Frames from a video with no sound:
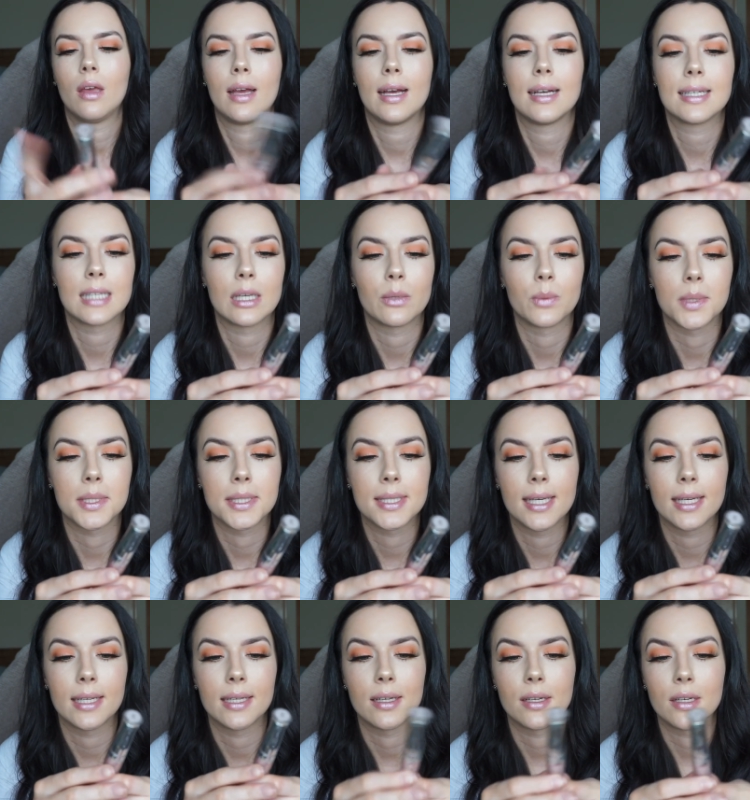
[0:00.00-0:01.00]
as I was
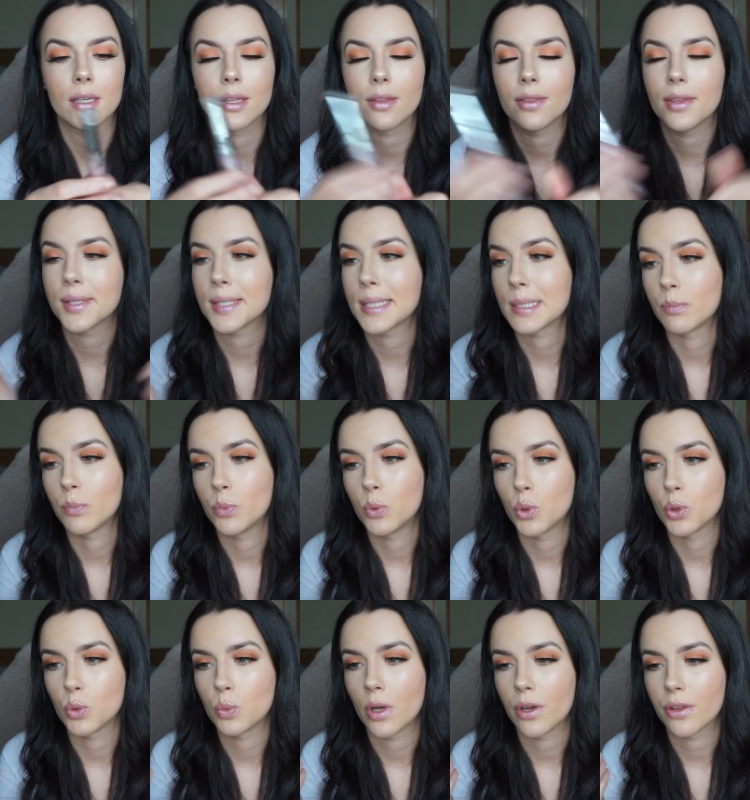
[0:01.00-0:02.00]
saying, this is
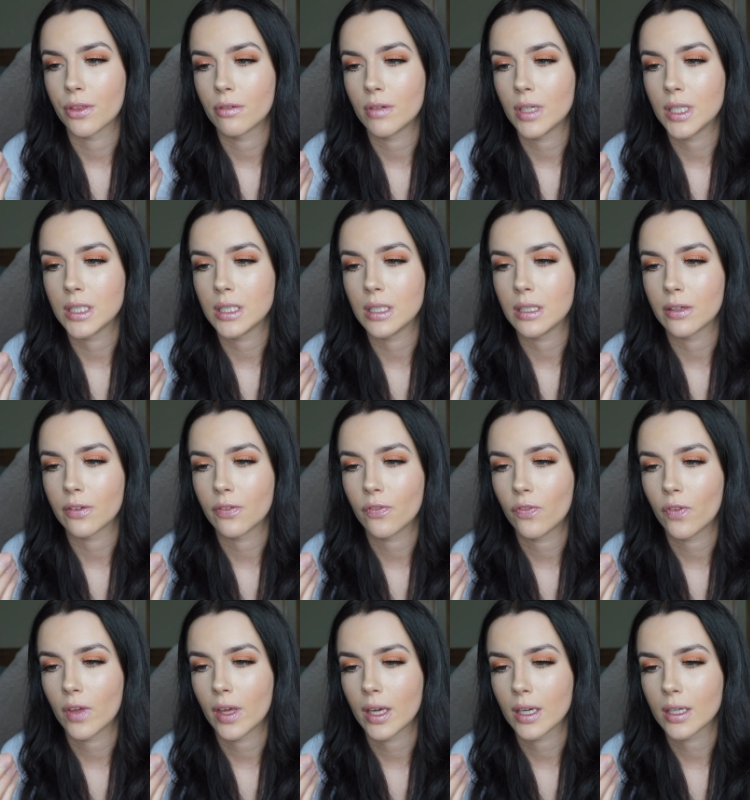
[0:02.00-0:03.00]
Bourjois 3D
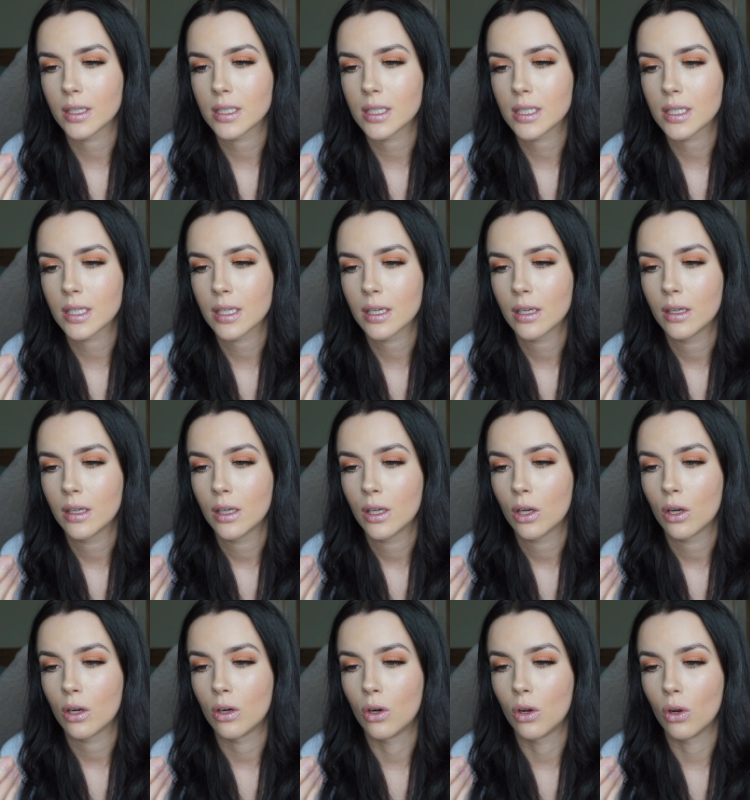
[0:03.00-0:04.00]
Effect
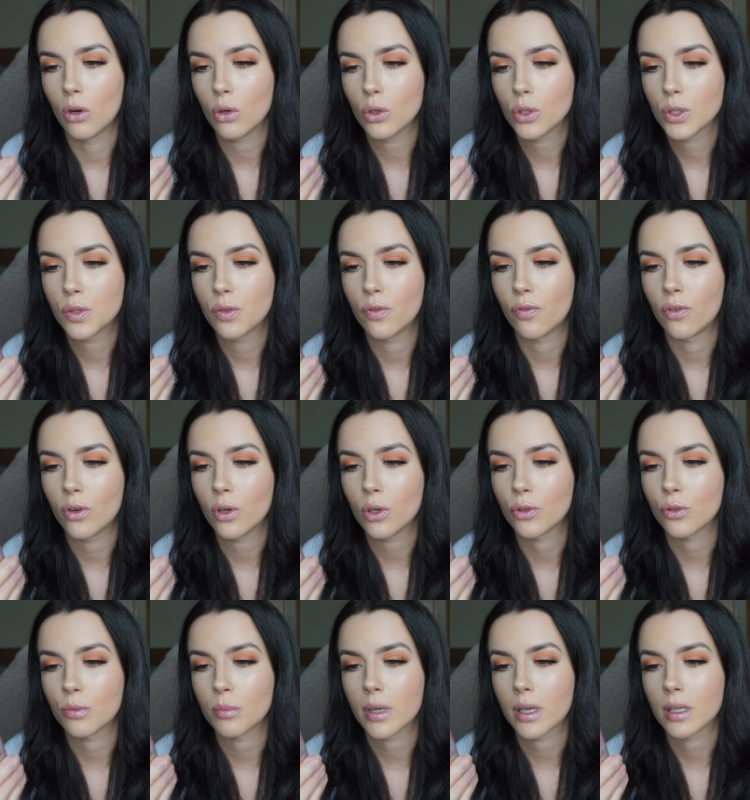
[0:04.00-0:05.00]
Gloss
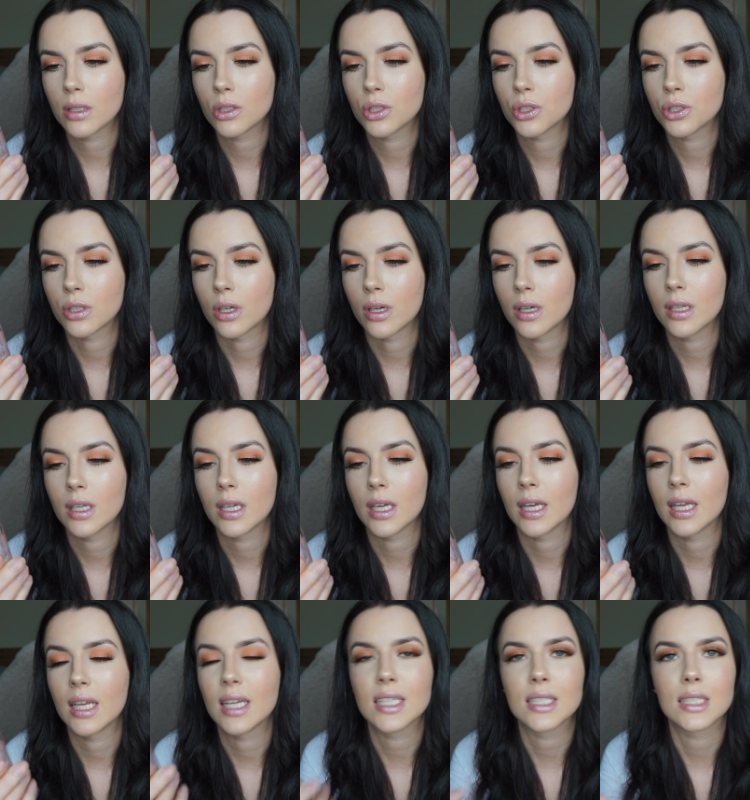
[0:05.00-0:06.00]
Volume and Shine
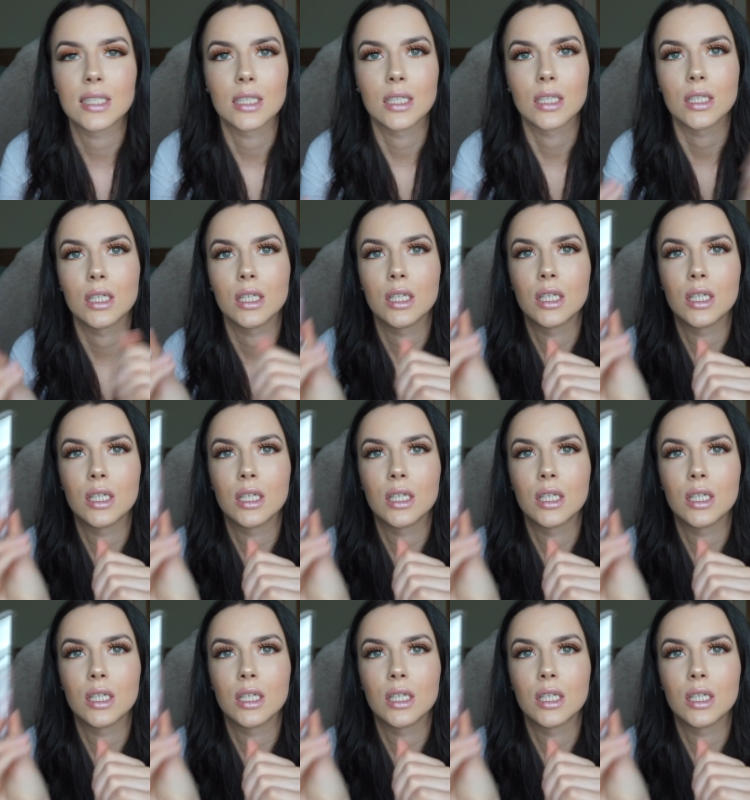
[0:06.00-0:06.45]
Elixir.